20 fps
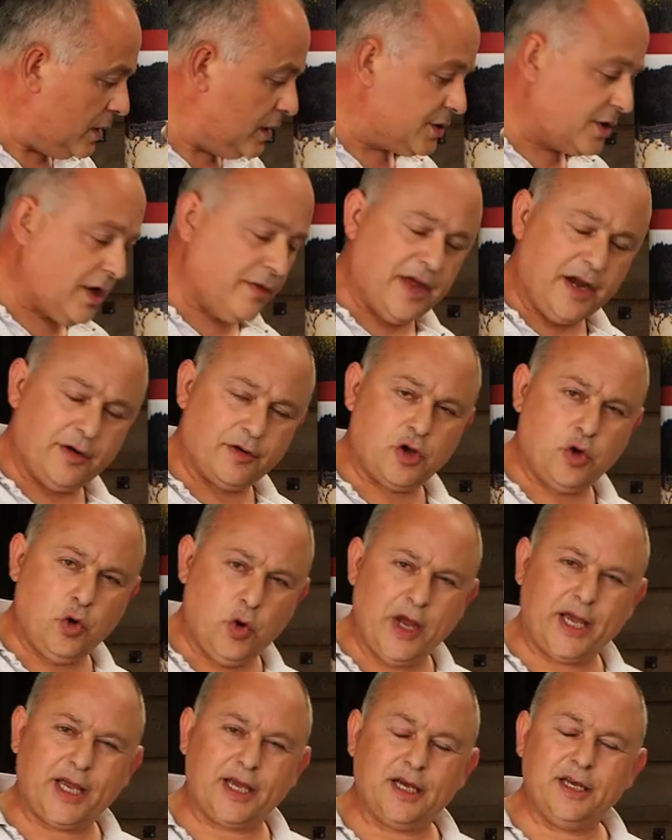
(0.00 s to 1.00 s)
So they're a
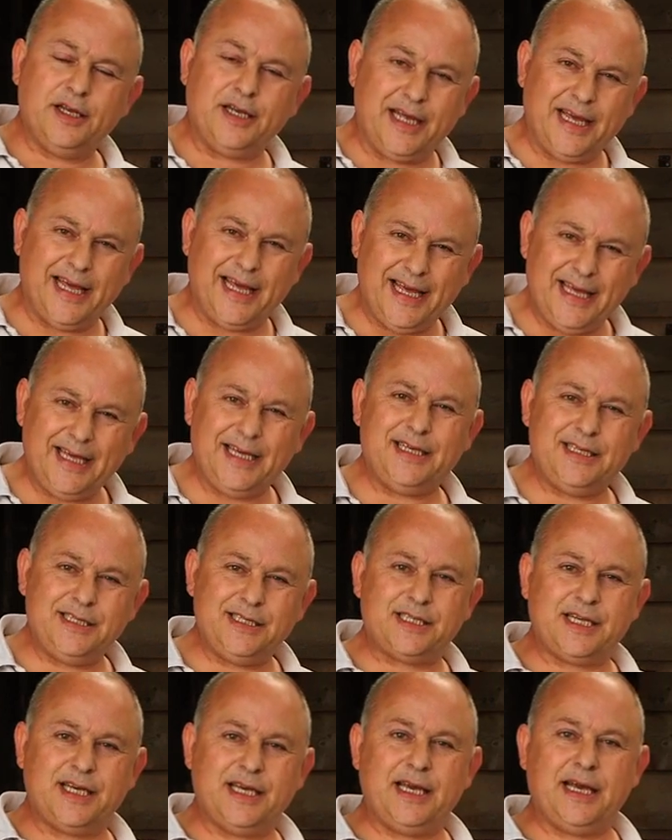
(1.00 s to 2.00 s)
quick and
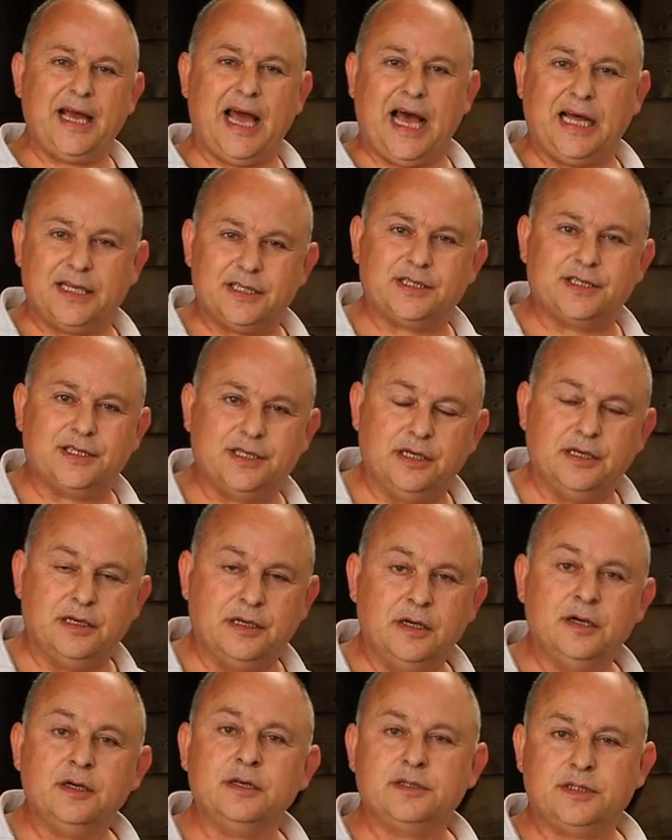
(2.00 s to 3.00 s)
easy answer
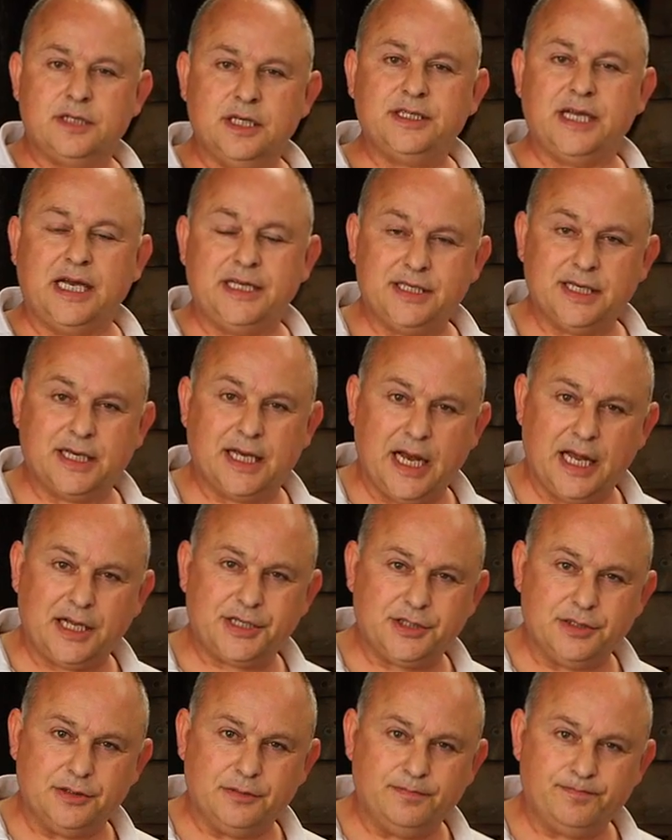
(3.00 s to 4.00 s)
to data
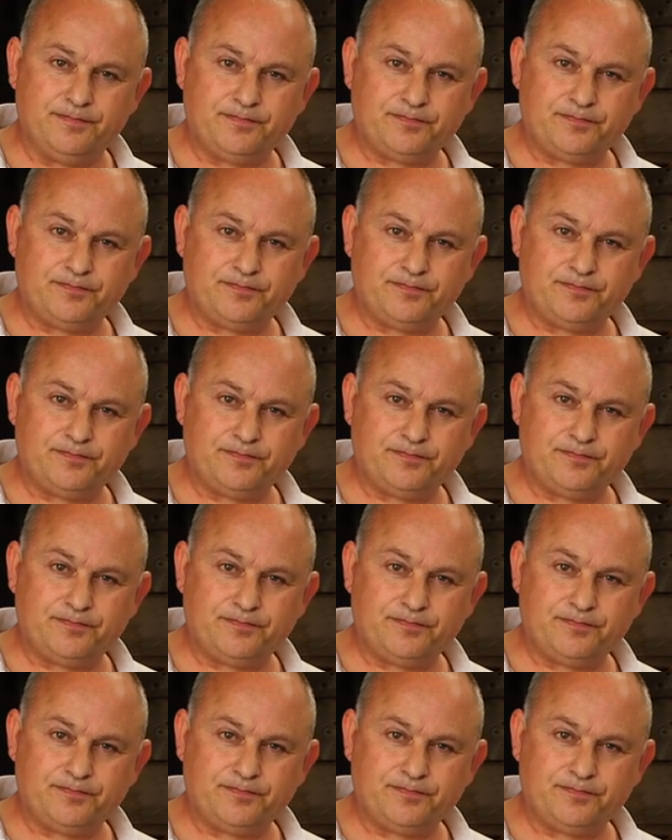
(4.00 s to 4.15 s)
collection,